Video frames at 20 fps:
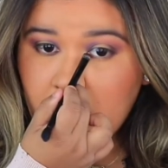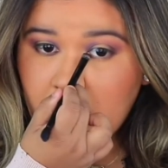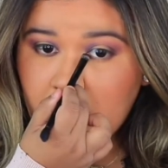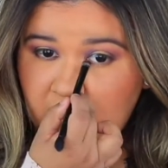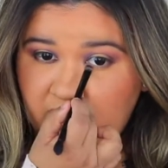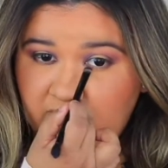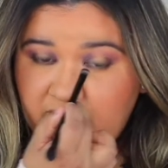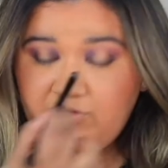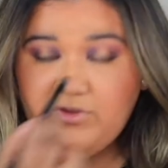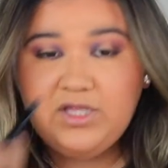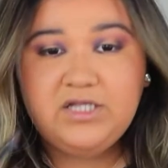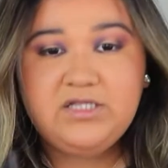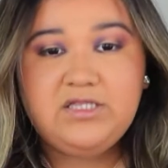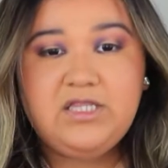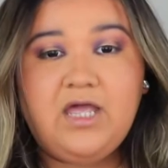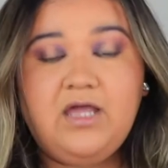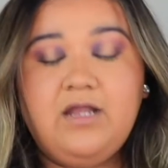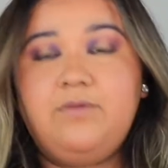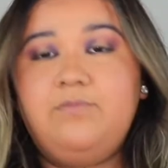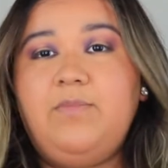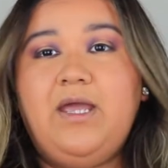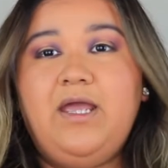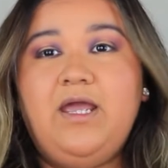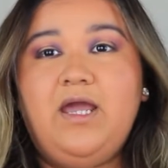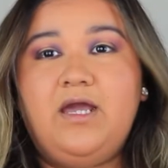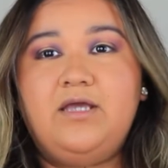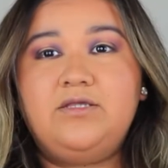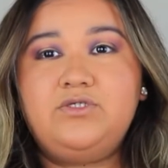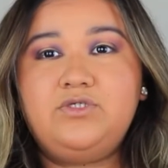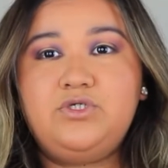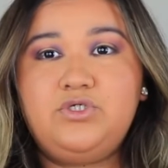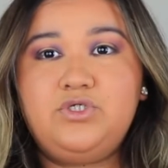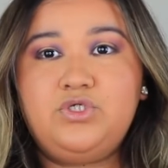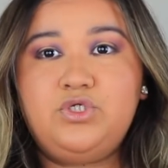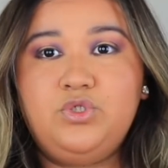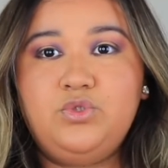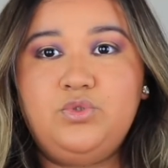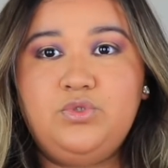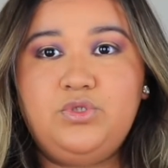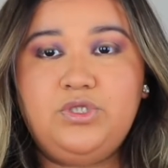I feel like that my eyes are
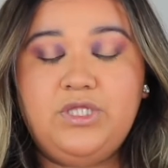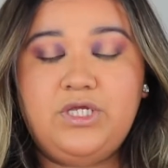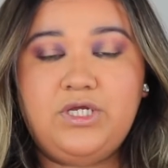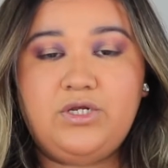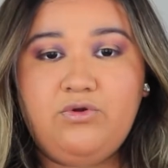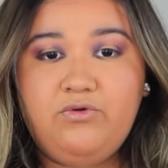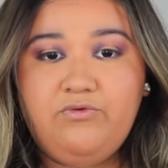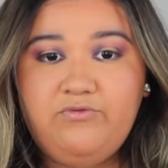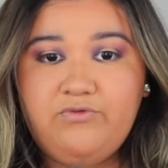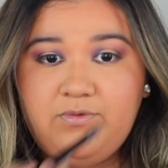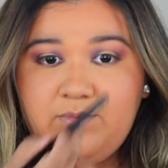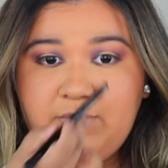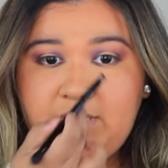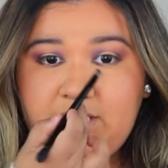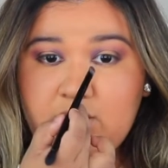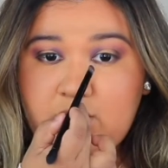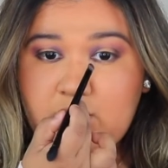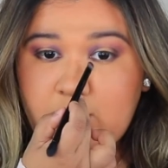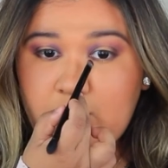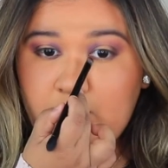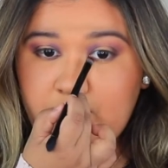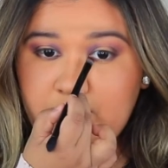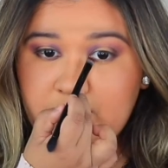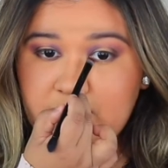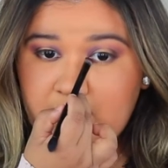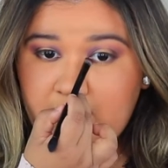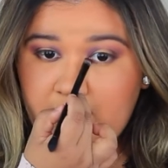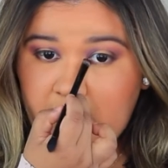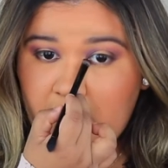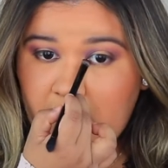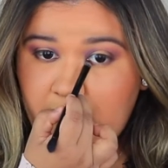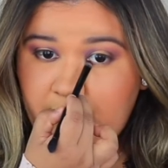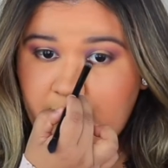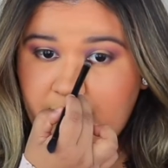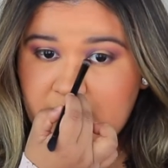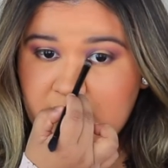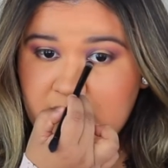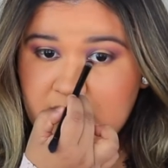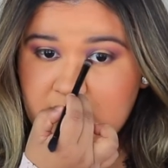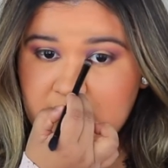too little for me to close them up
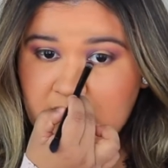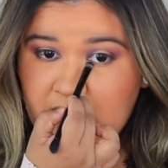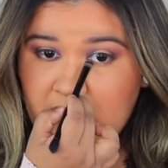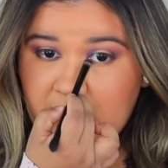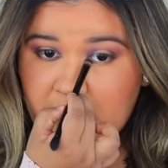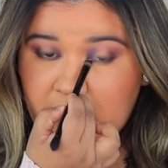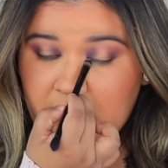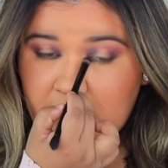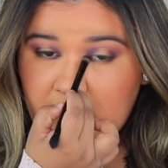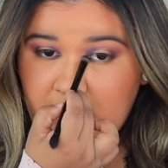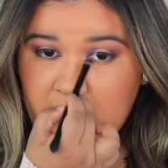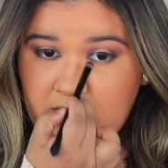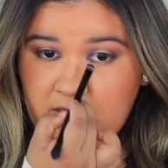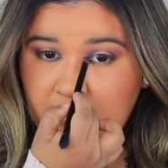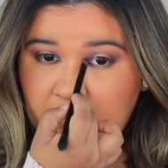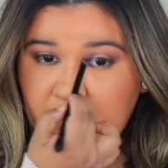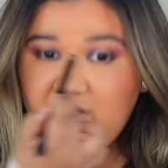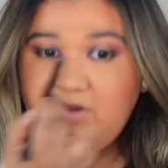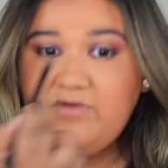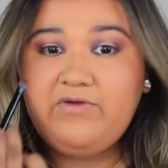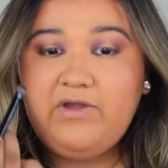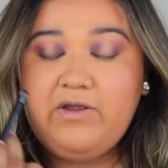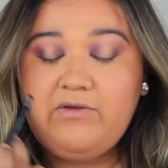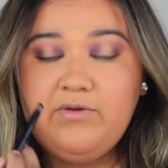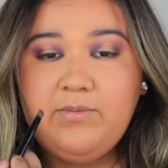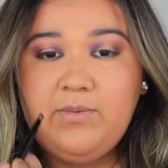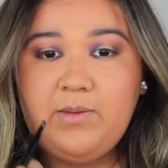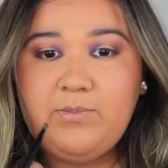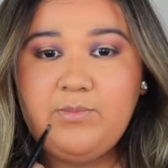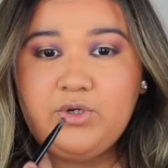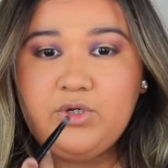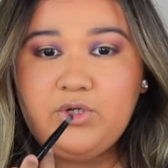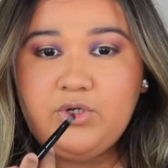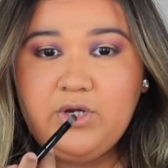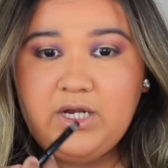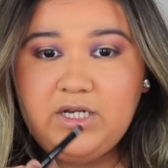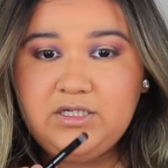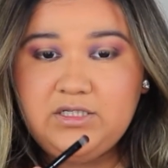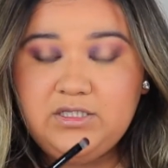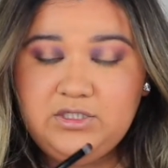in this area, but if I remember
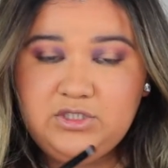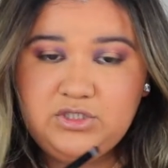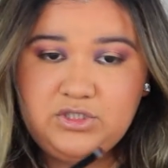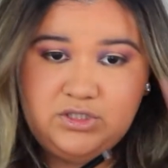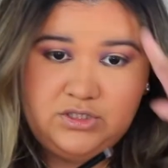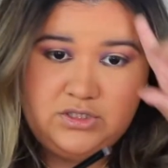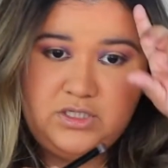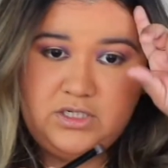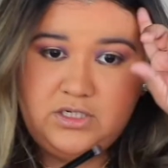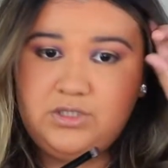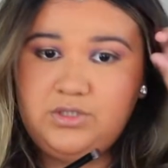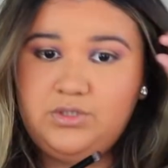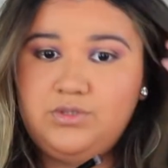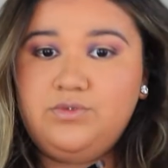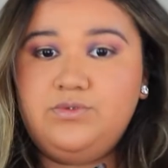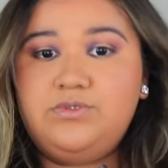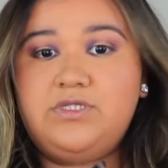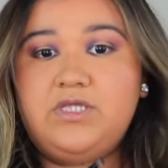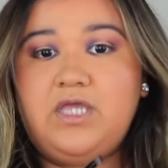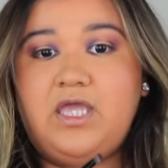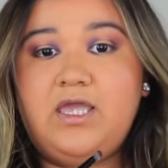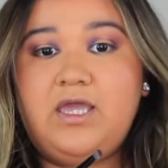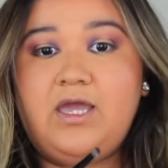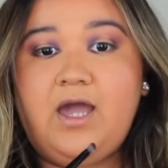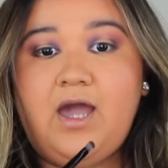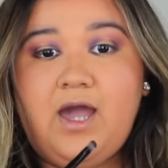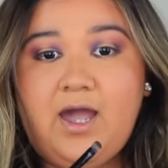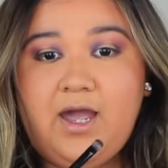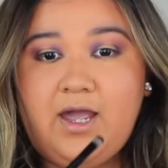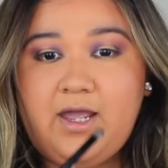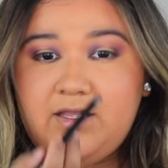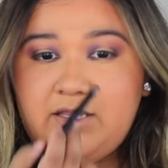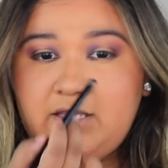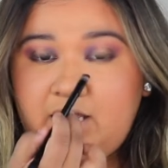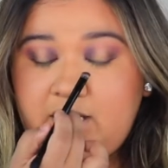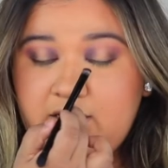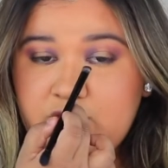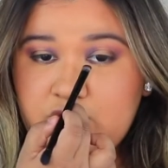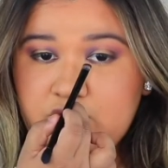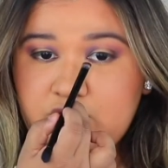correctly, she's gonna use a
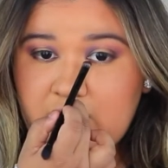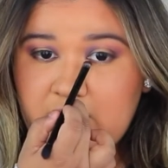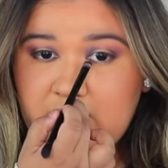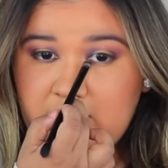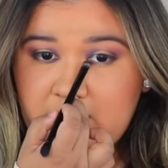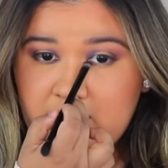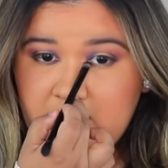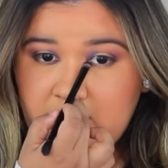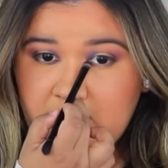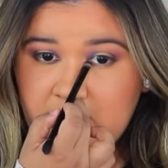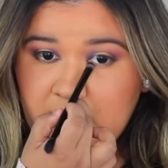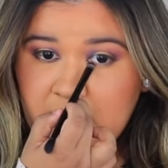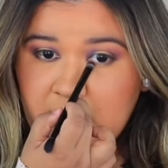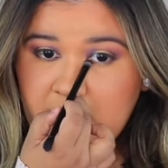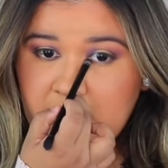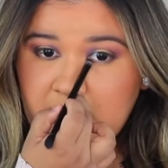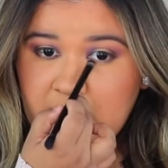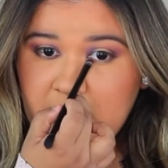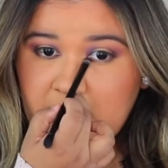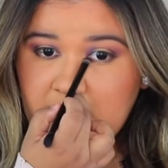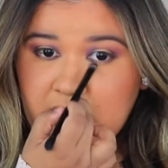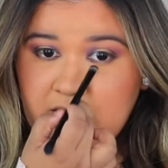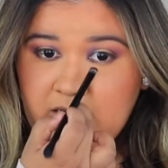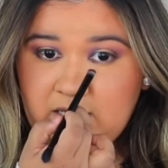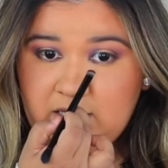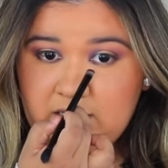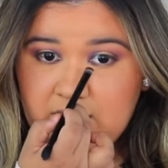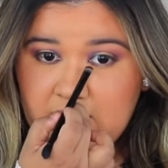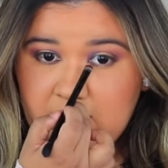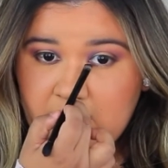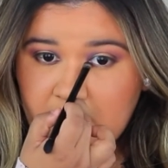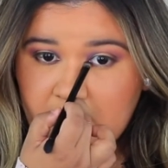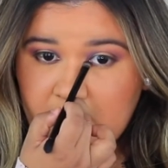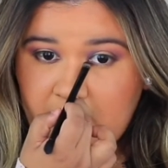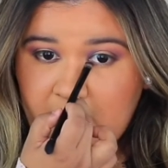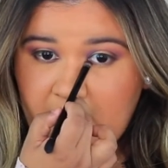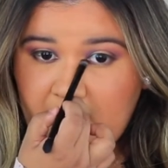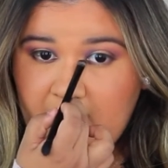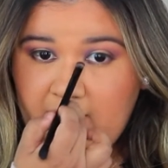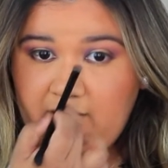highlight shade in here
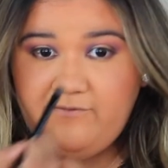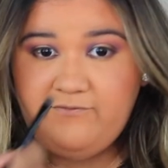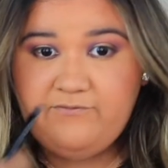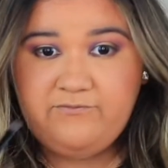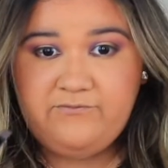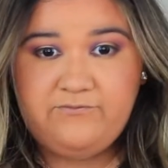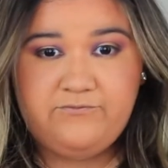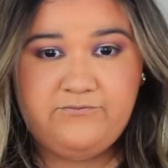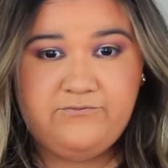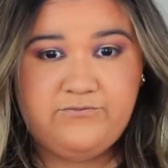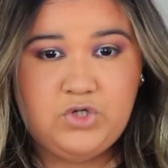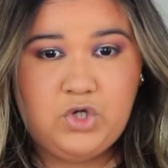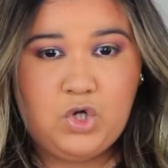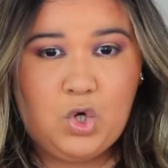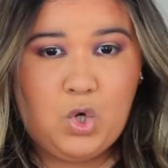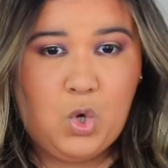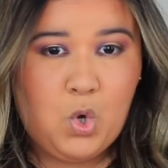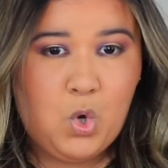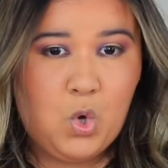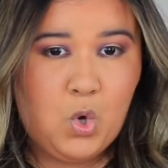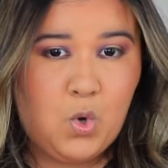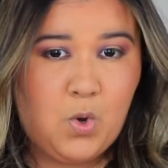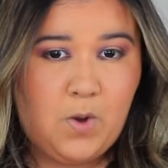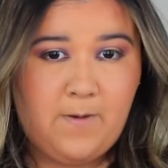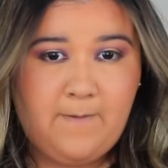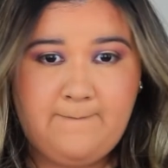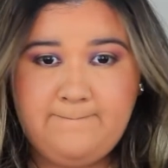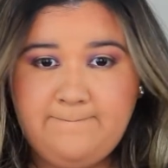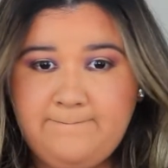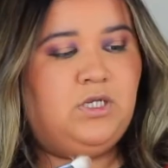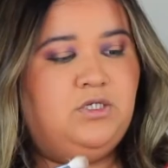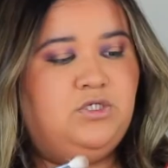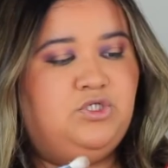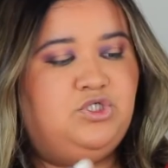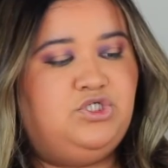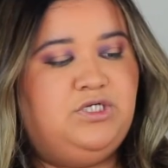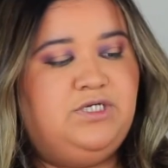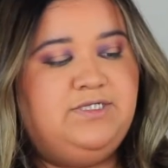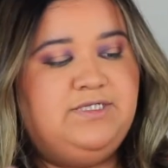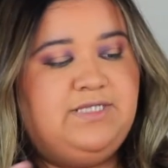after.
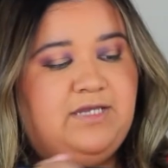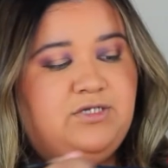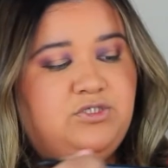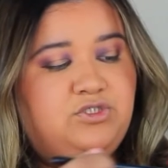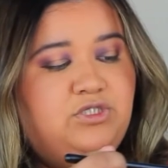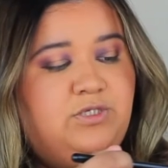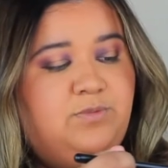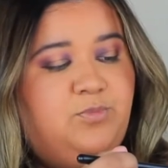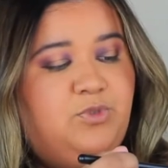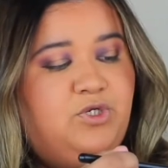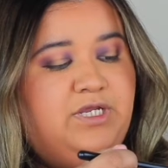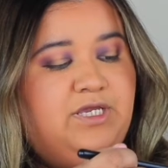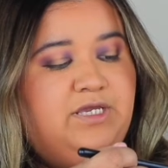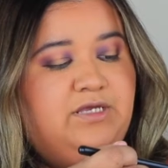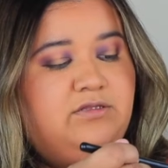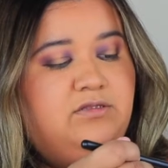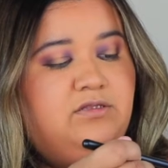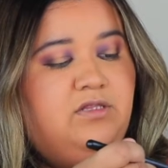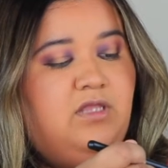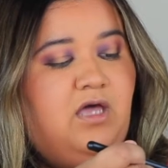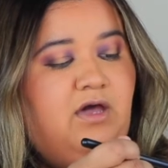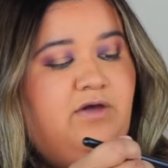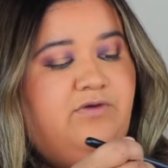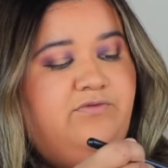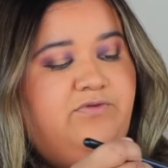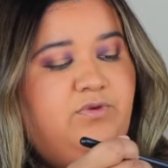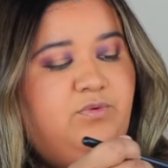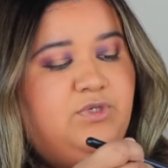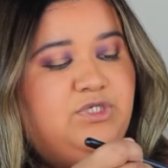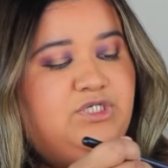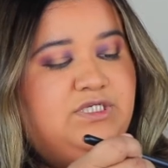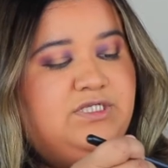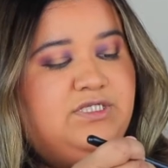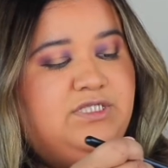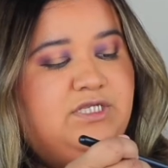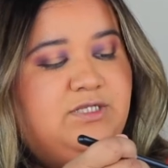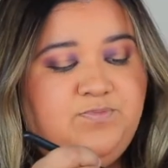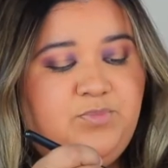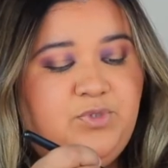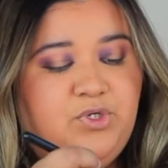She is actually putting Love, which is
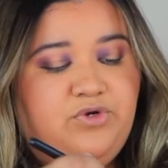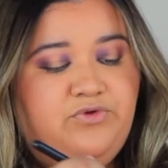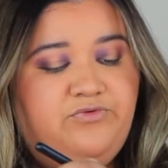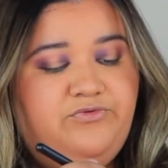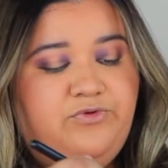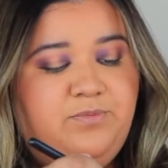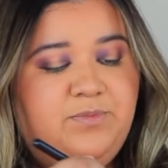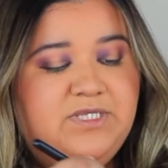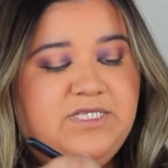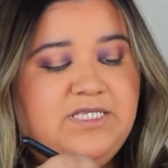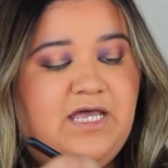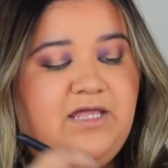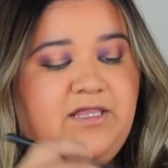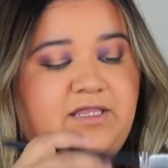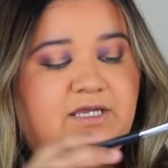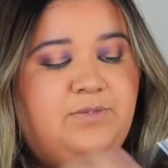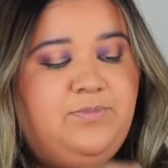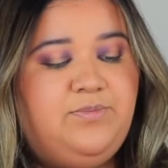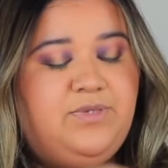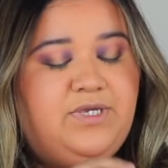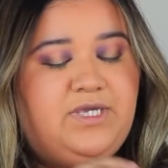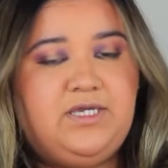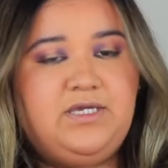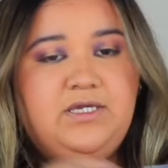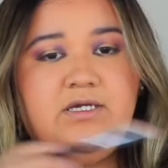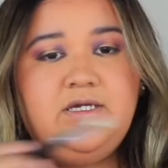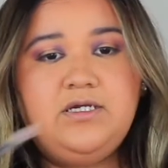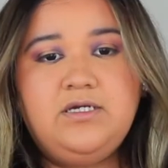this beautiful metallic pink,